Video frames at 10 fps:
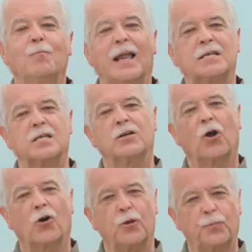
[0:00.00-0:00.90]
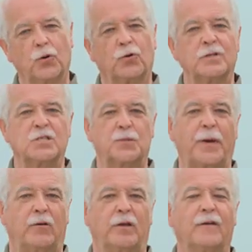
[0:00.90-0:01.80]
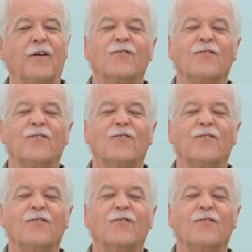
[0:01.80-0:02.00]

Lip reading: "Blessed are the poor in spirit,